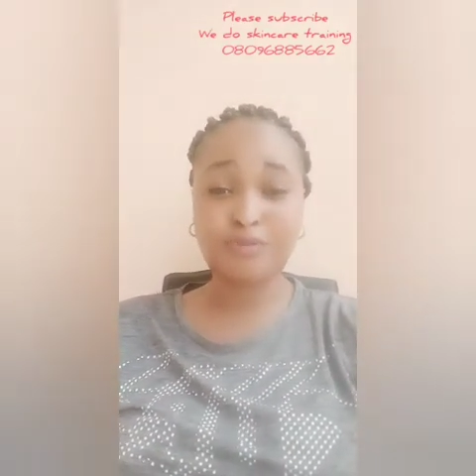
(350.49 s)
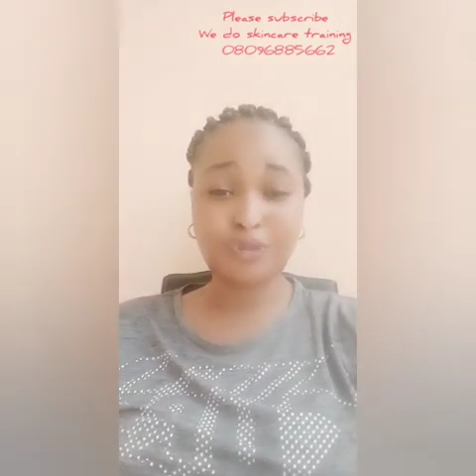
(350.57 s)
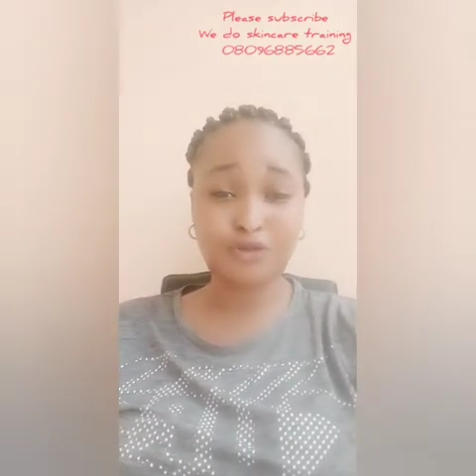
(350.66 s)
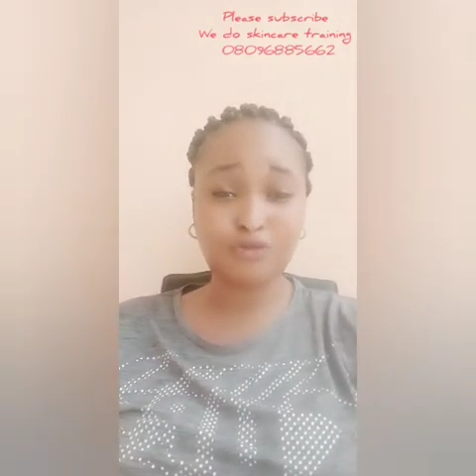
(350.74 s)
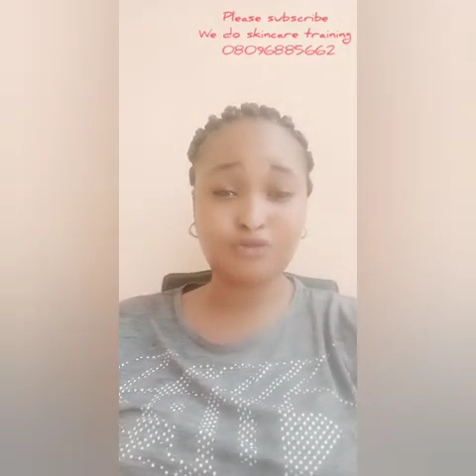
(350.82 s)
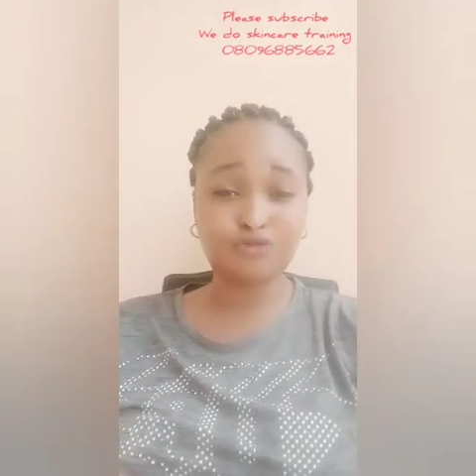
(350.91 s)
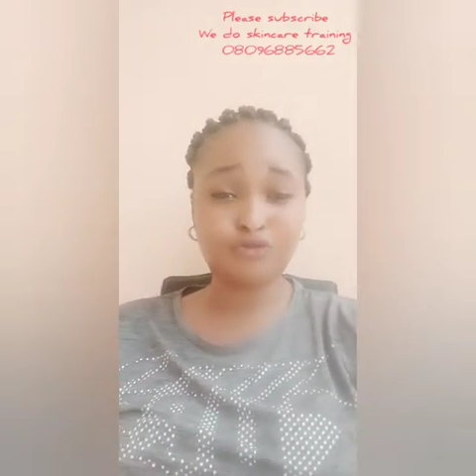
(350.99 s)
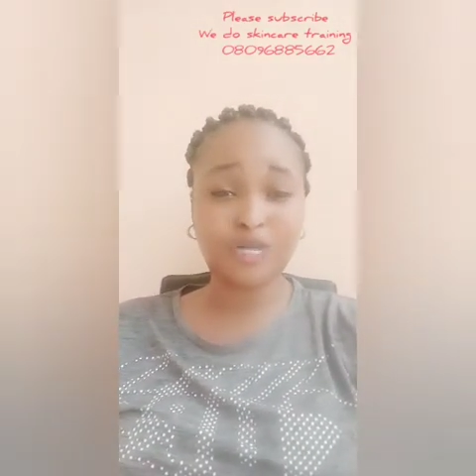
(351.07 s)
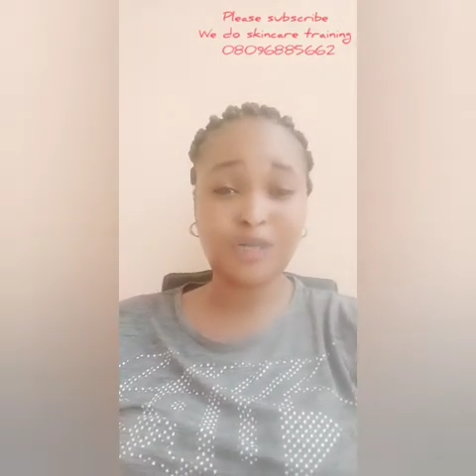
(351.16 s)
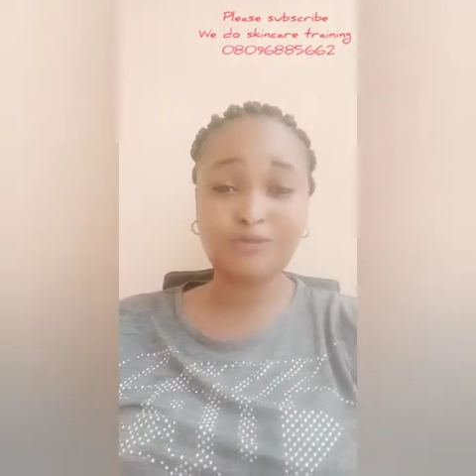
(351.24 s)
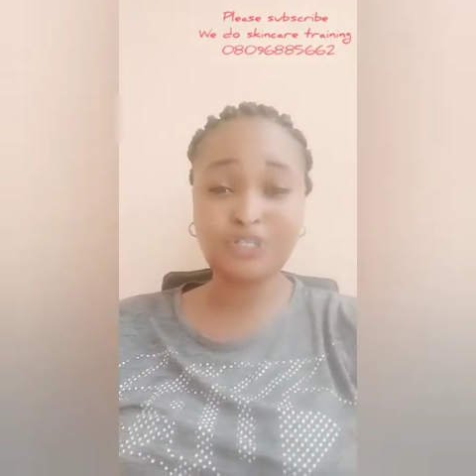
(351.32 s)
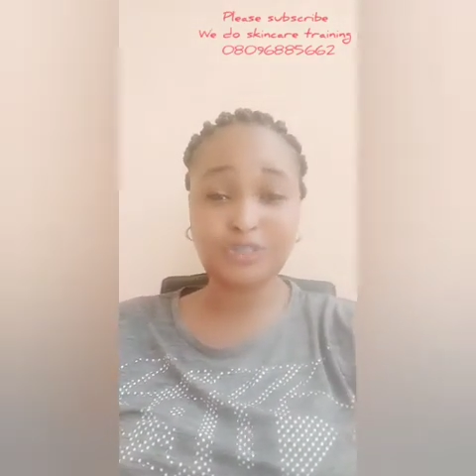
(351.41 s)

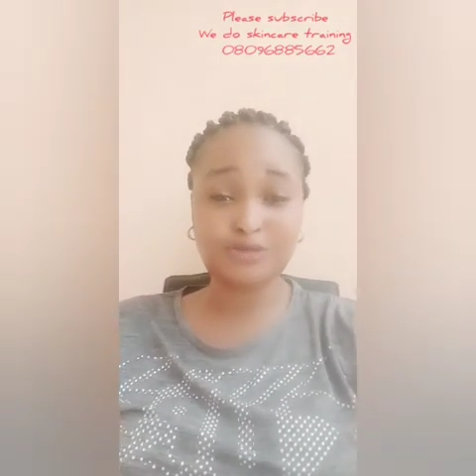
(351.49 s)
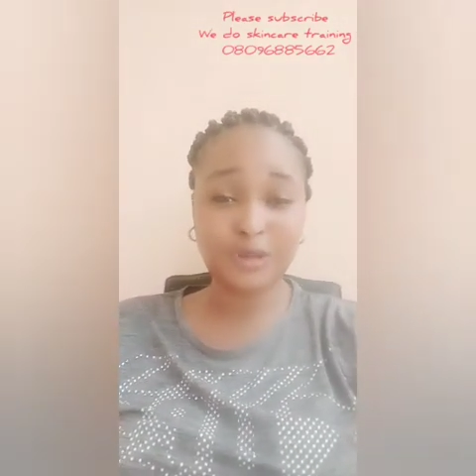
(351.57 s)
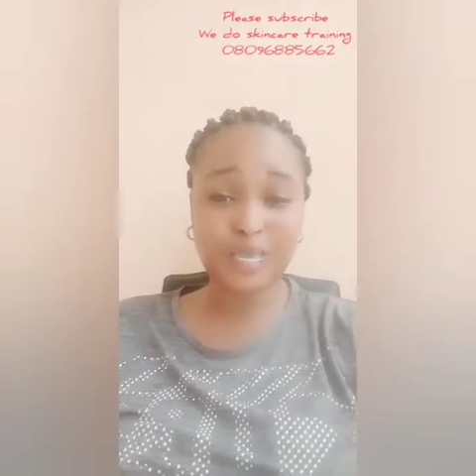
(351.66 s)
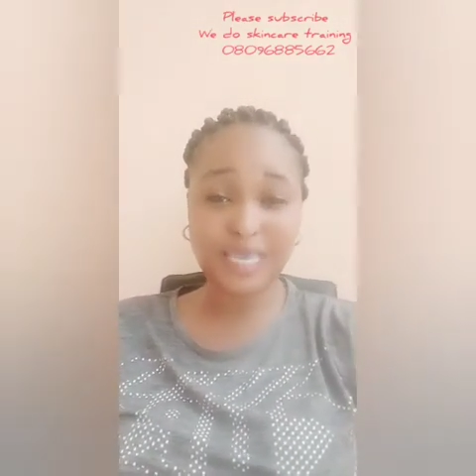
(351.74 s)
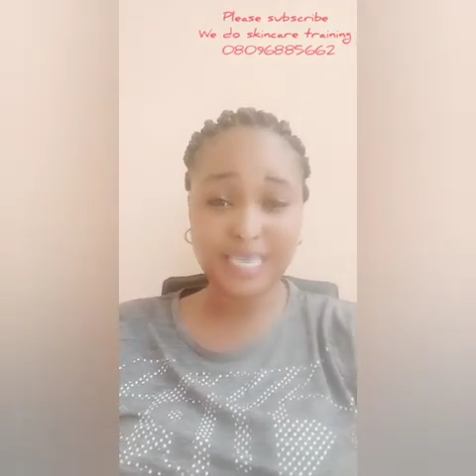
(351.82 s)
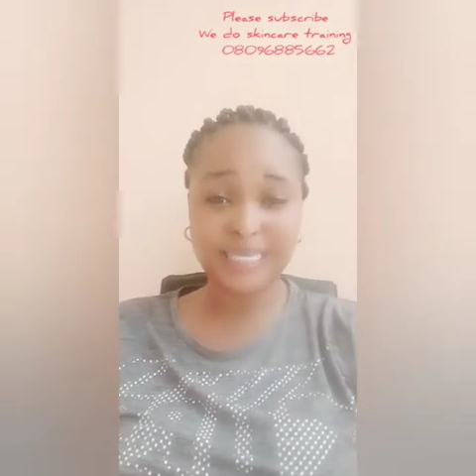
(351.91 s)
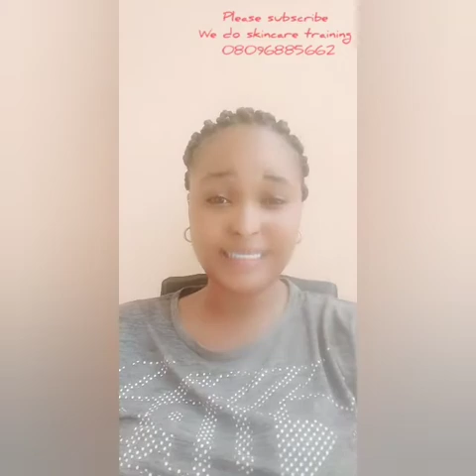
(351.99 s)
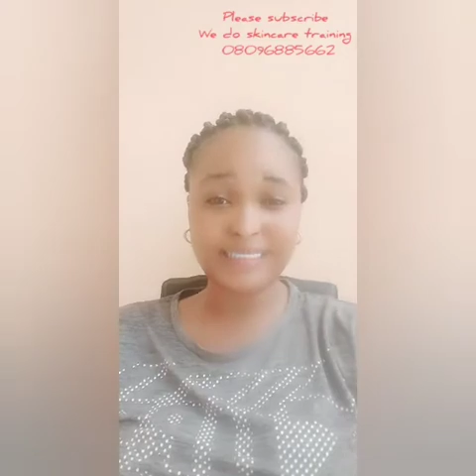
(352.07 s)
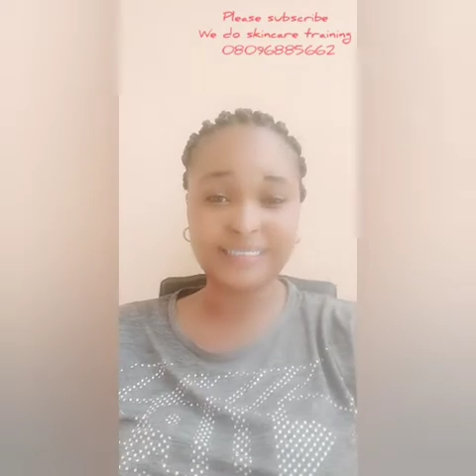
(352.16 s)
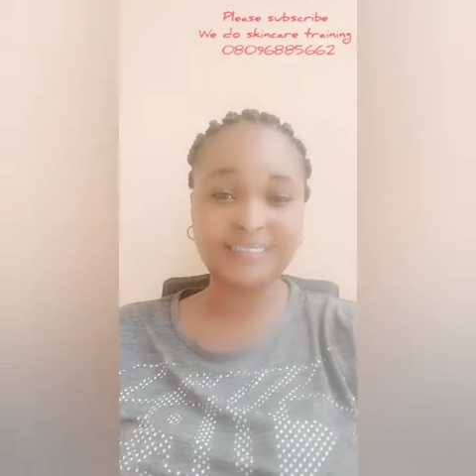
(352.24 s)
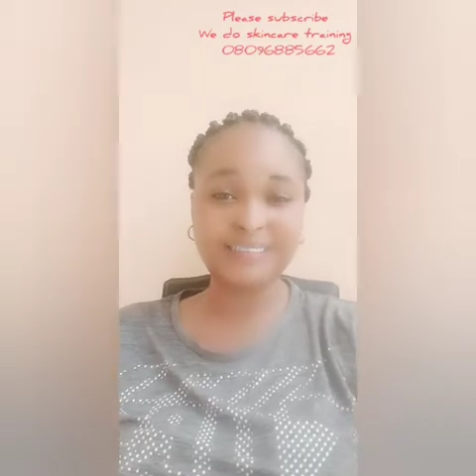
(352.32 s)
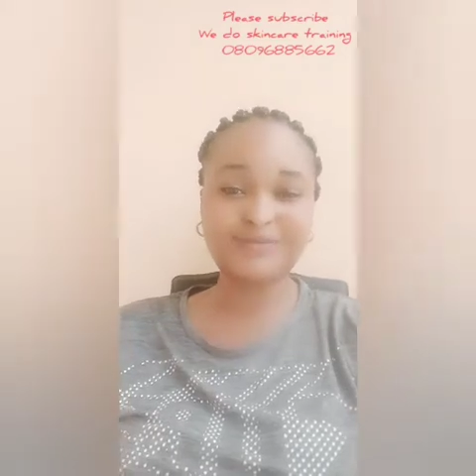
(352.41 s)
Bikunu, I'm just
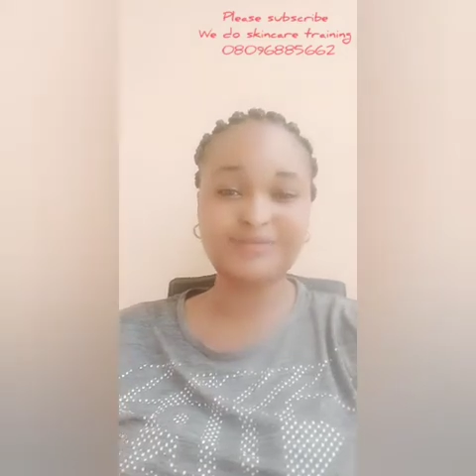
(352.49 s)
begging.